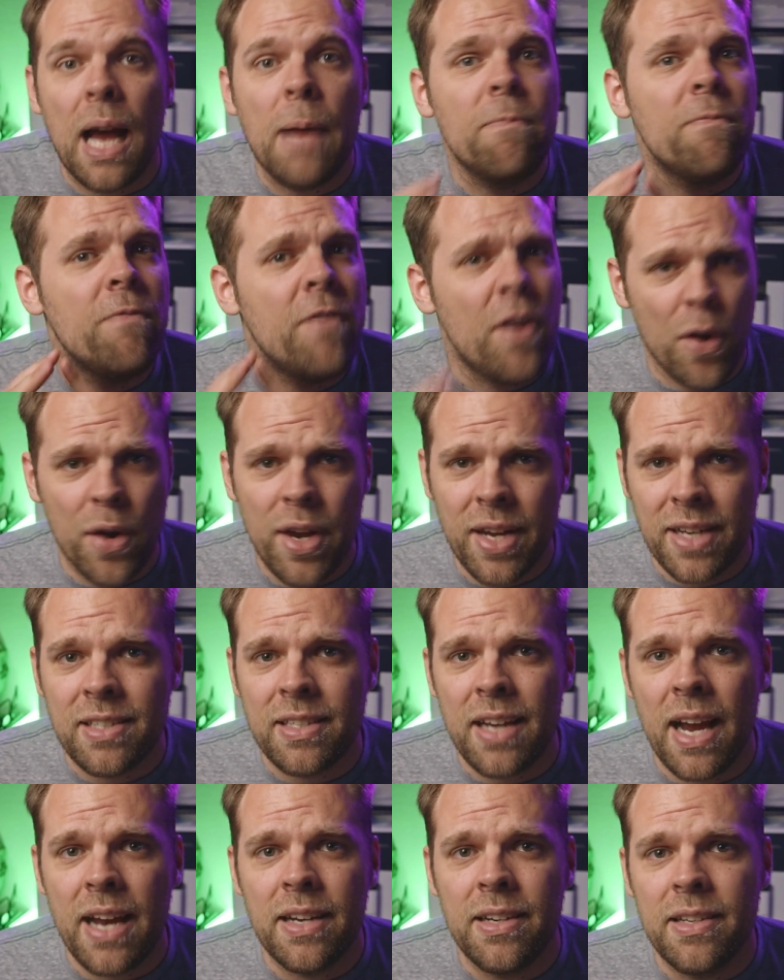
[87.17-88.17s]
I'm very
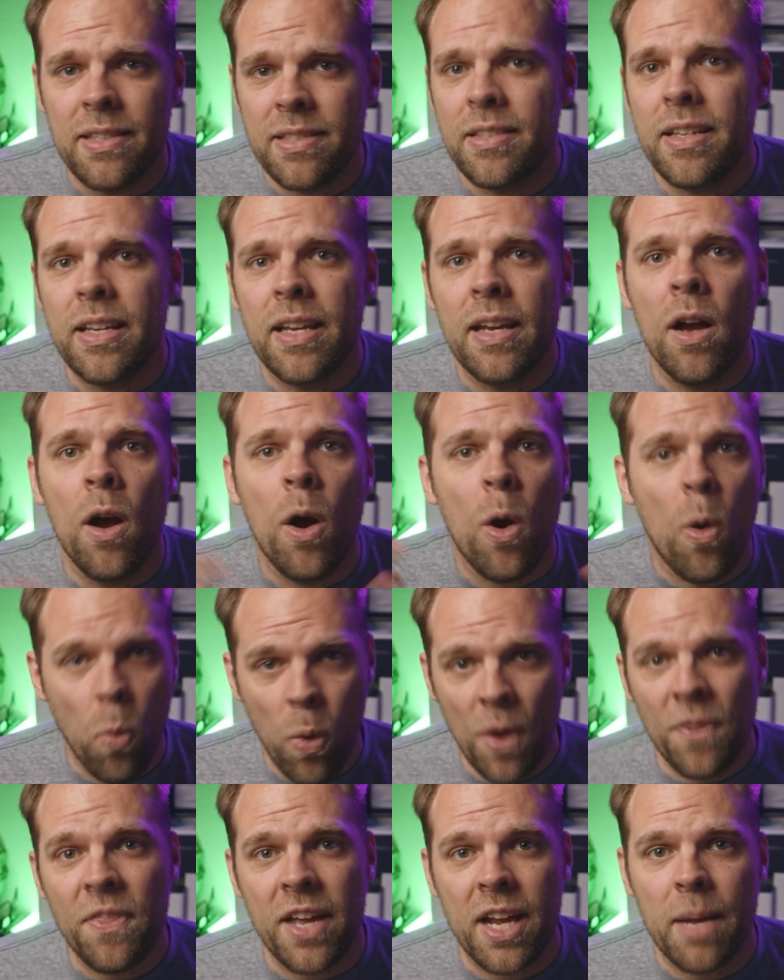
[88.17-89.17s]
excited to see
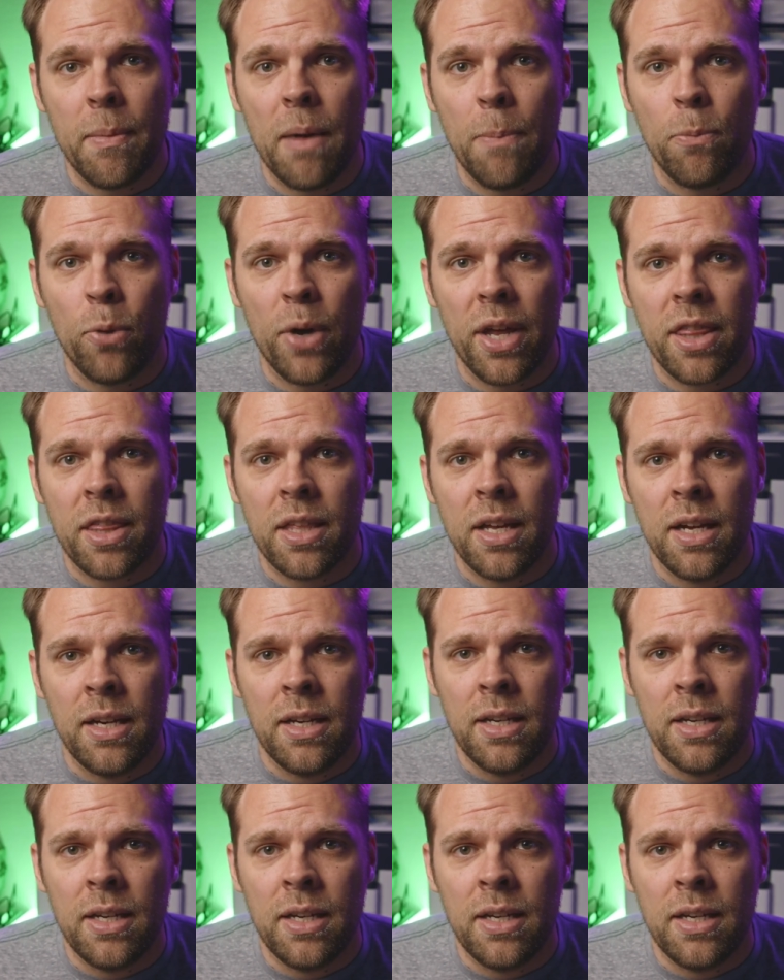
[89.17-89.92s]
what they come up with.